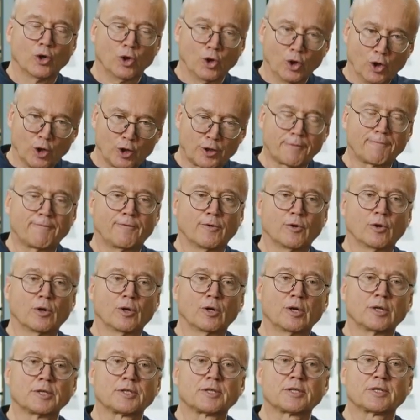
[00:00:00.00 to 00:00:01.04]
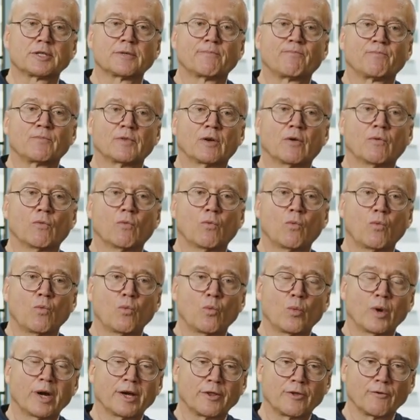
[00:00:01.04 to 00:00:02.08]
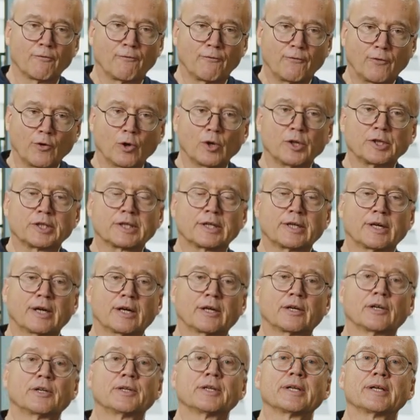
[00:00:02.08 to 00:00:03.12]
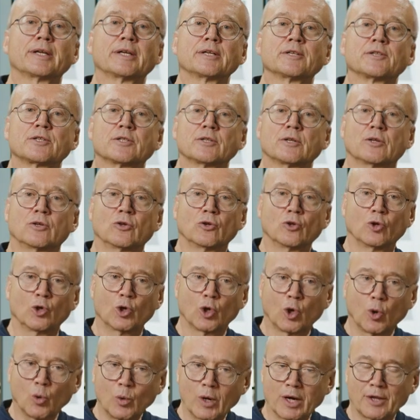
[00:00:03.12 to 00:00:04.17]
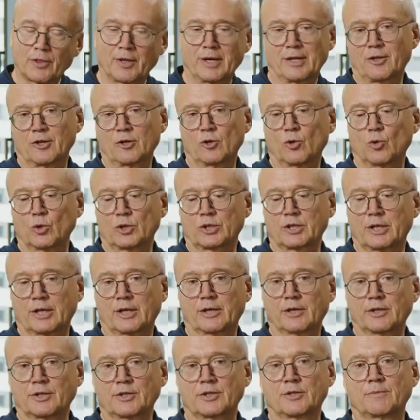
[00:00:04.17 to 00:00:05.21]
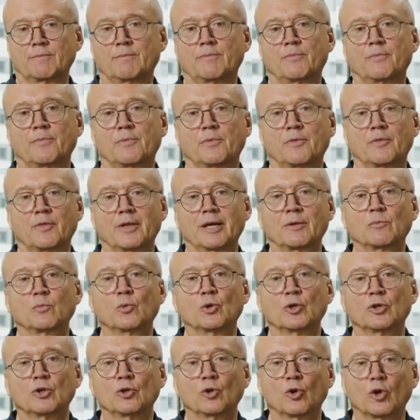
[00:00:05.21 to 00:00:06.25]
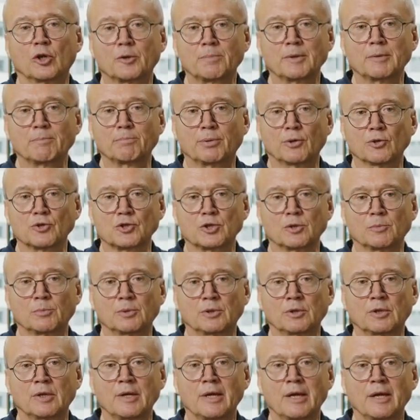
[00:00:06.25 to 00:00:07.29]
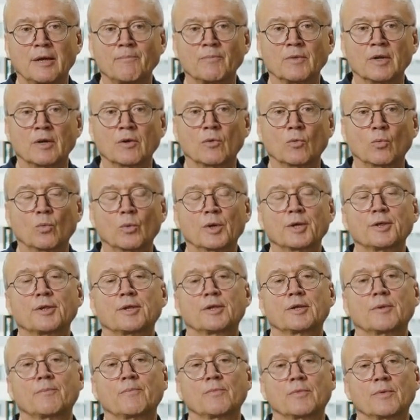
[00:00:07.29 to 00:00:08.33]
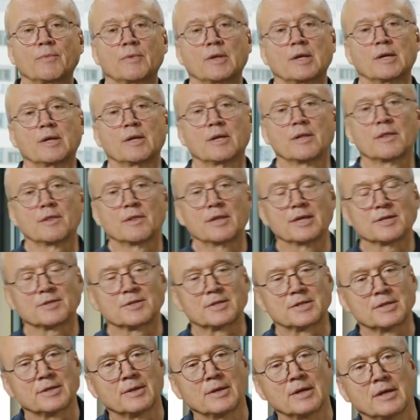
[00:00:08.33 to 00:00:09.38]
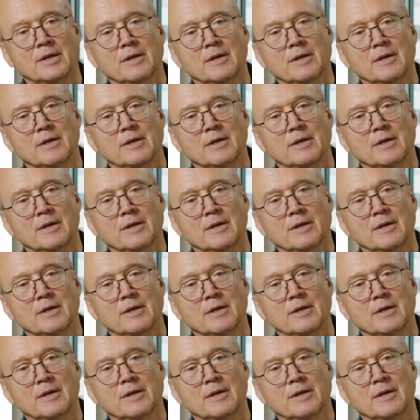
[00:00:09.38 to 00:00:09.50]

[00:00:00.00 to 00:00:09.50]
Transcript: earth faults where the fault current is lower than the load current. That would not be possible with this